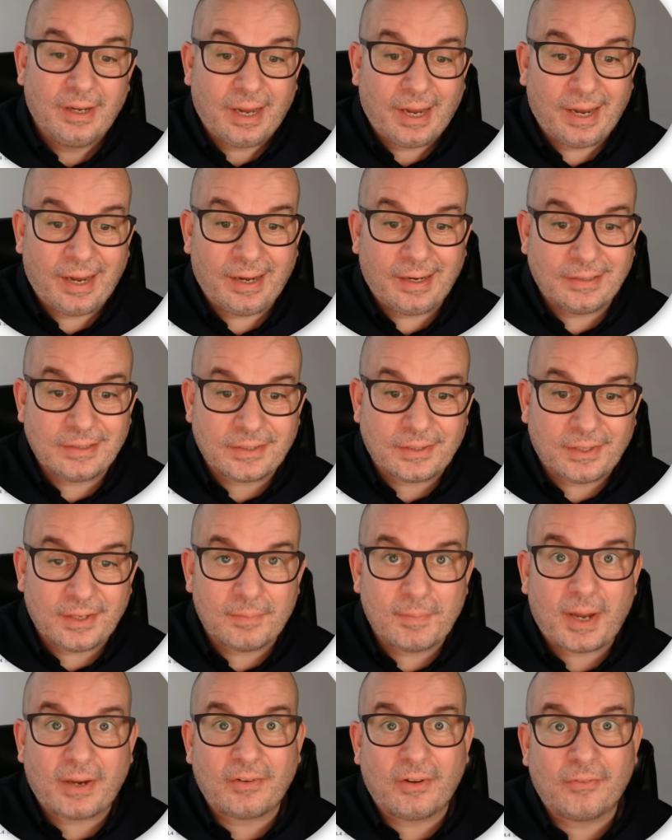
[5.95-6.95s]
and the
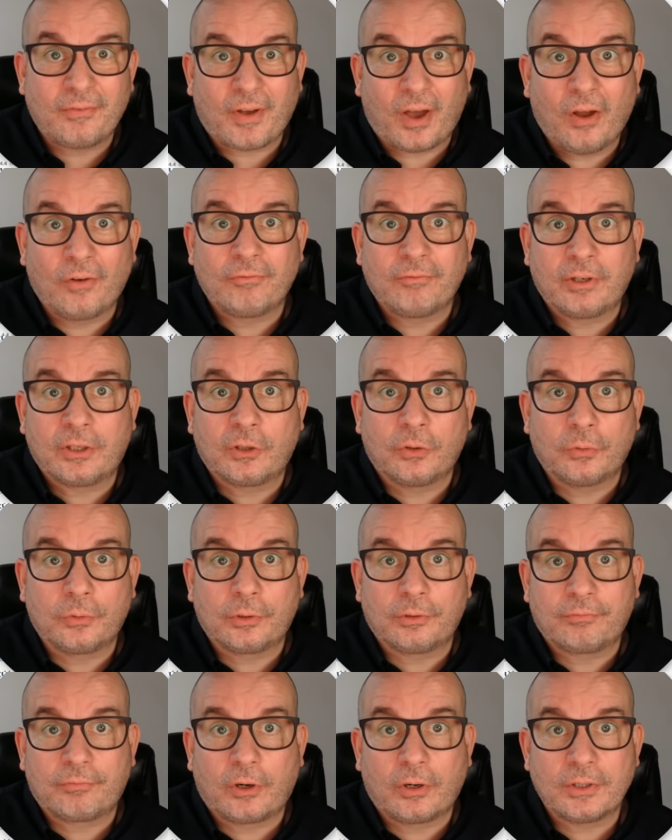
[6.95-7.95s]
amount of
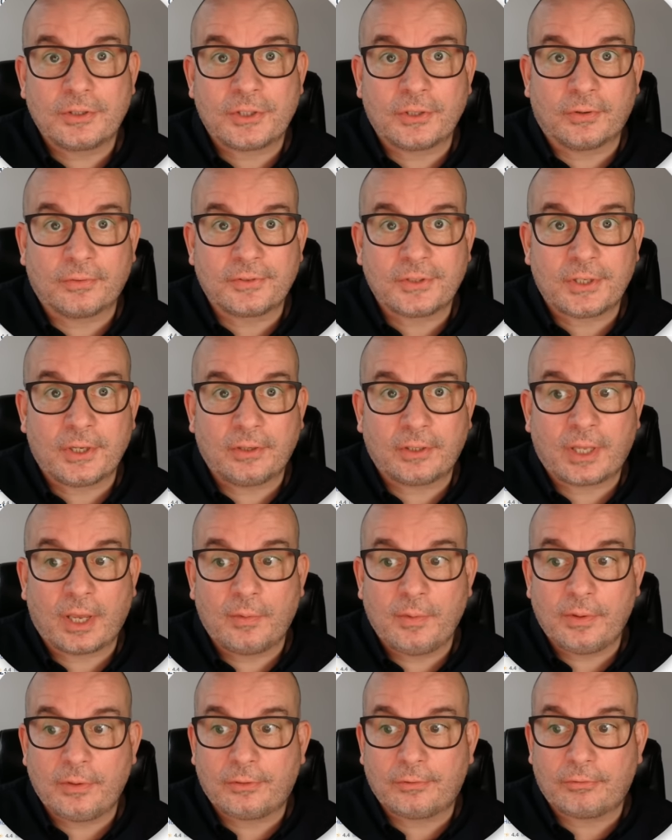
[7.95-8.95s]
unrecorded write-offs that are
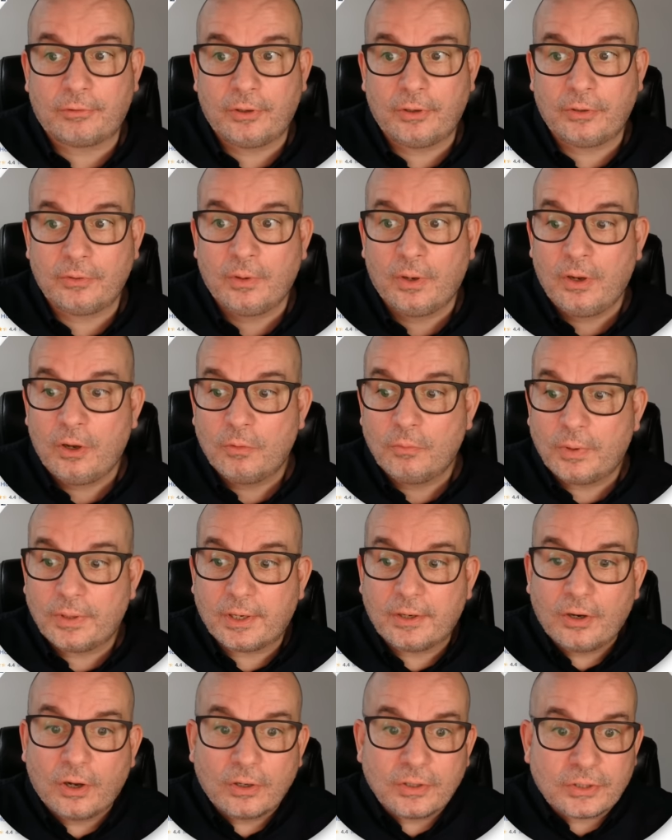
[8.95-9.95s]
going through with a
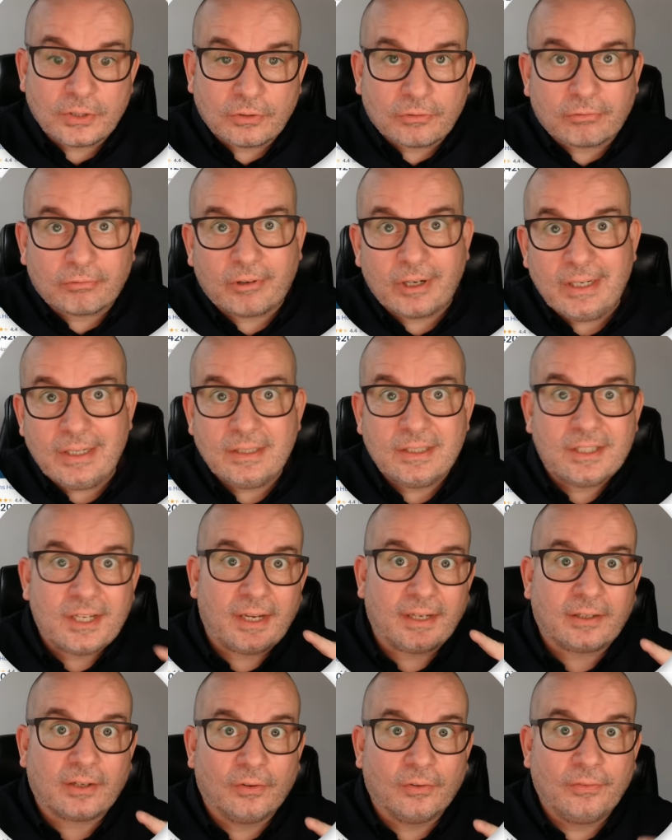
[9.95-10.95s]
nice green
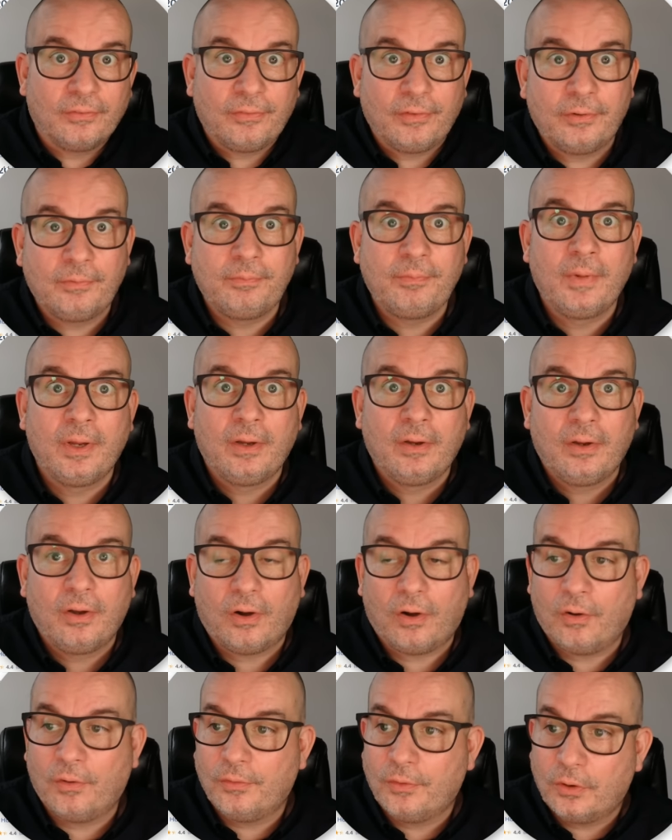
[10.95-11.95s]
tick on them
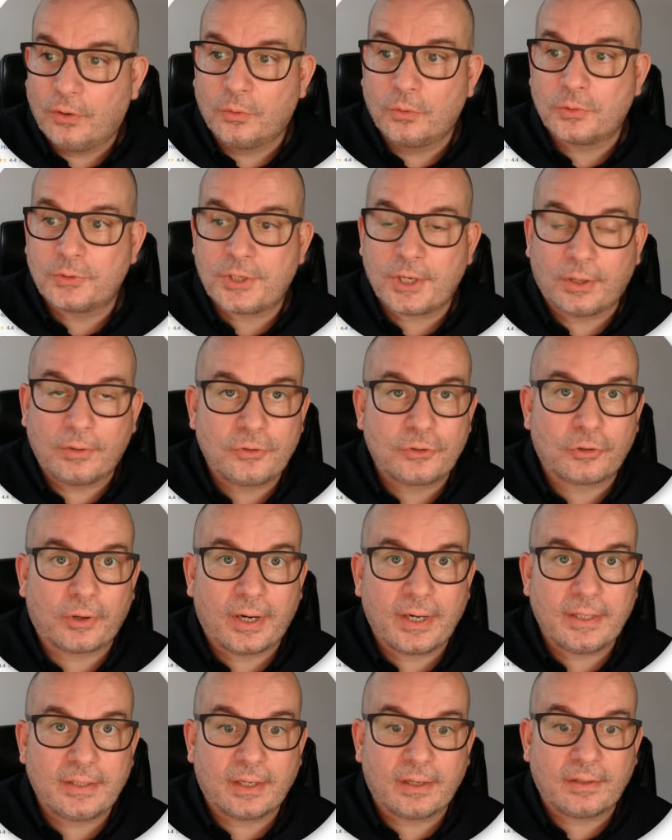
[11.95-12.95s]
on
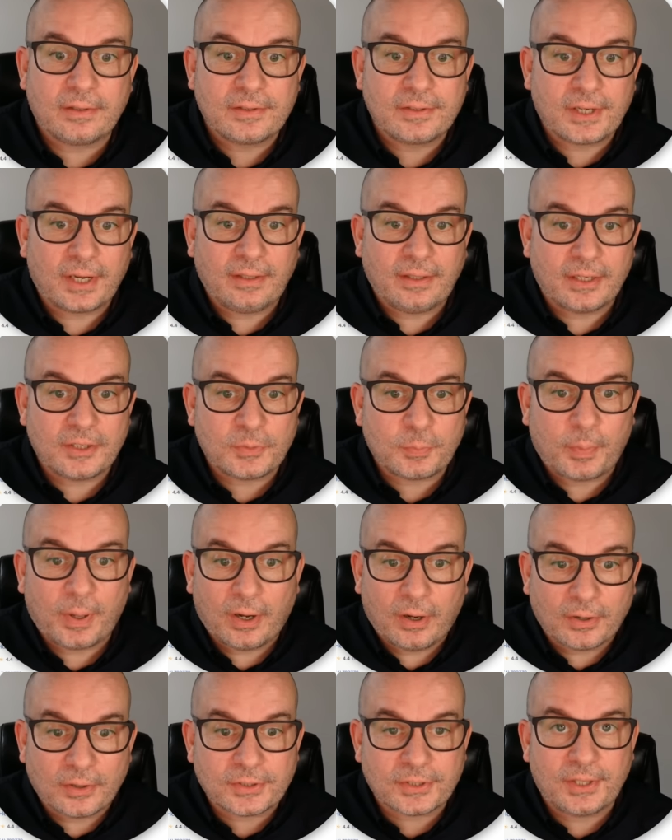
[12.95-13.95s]
AutoTrader saying that it's
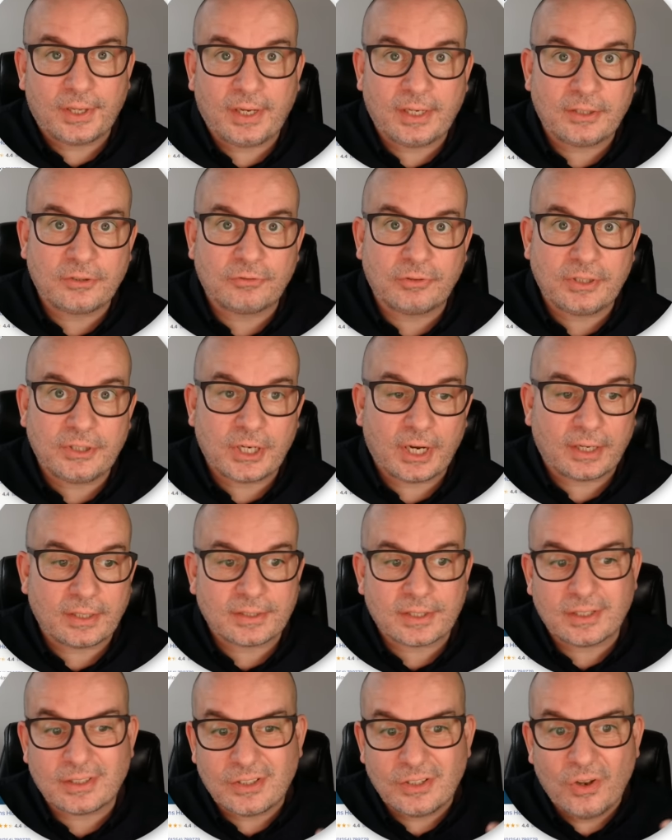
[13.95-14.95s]
passed the history
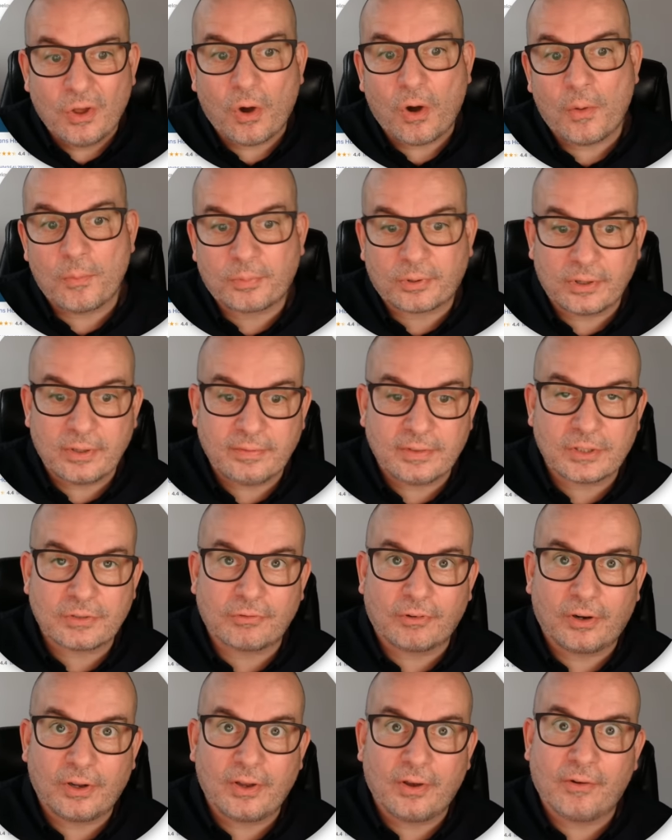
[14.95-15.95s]
checks, it's not a previous
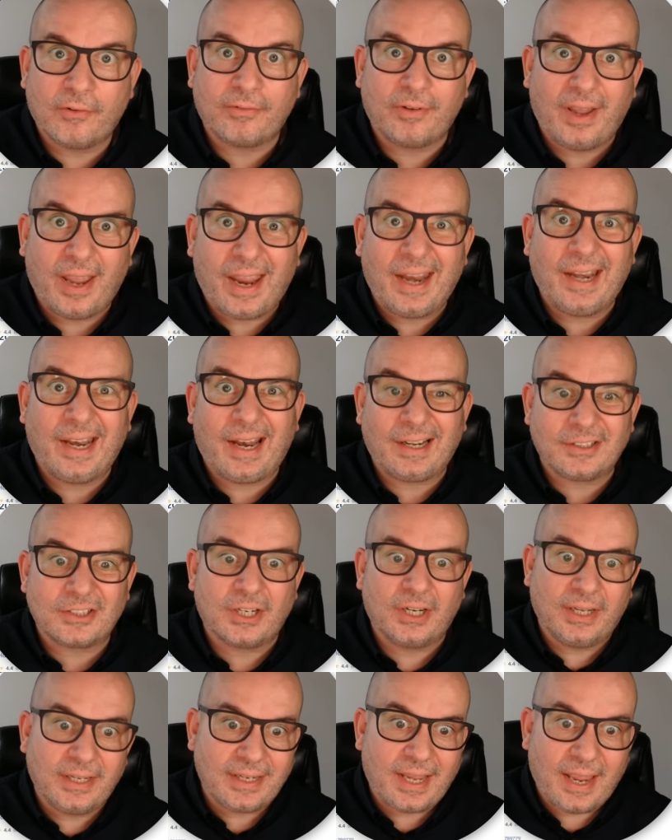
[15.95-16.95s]
write-off, and
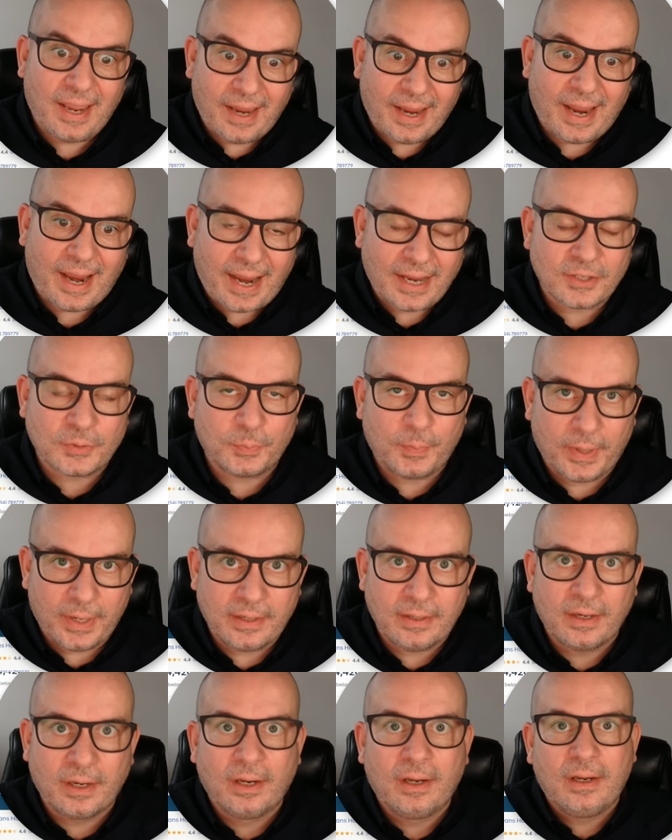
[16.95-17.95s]
actually it has
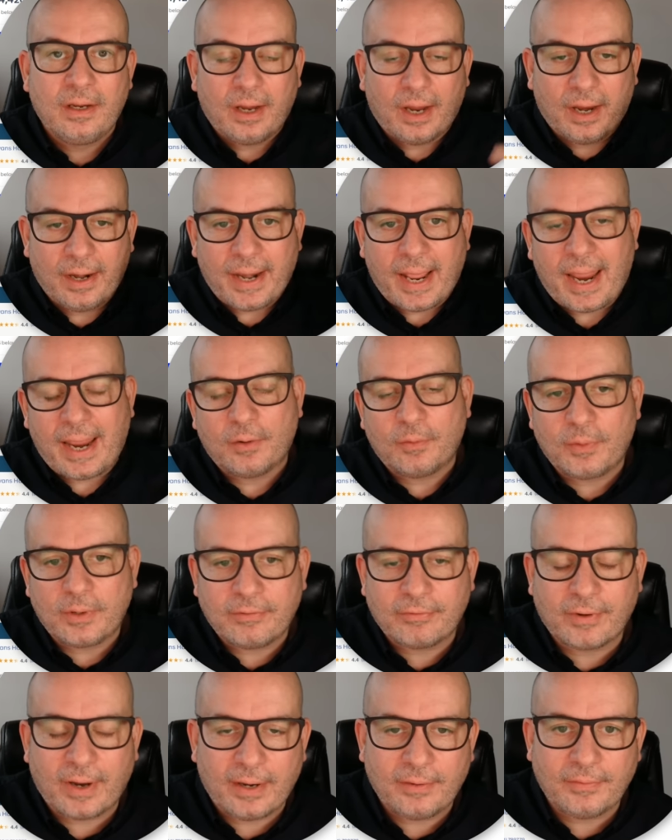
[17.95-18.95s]
been, and how we
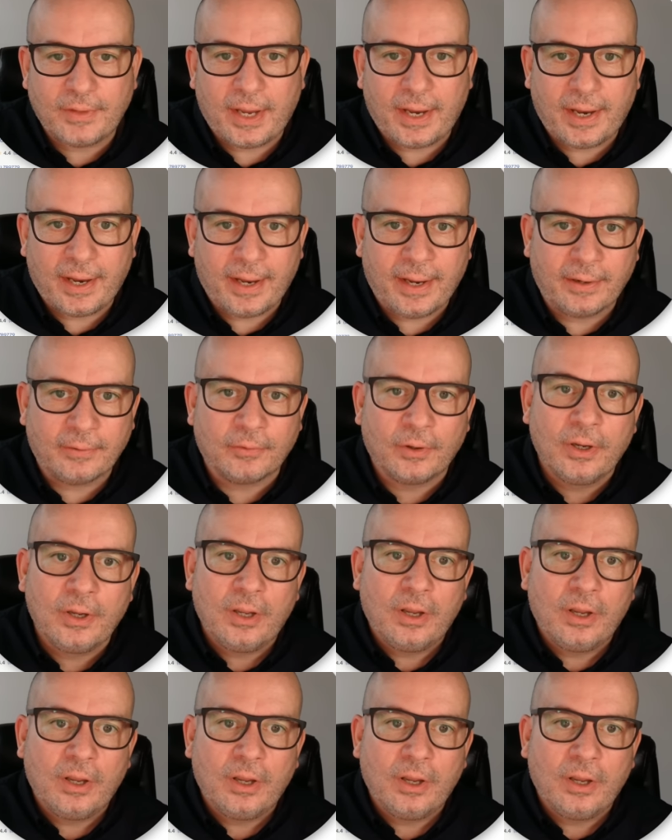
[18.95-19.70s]
found that out.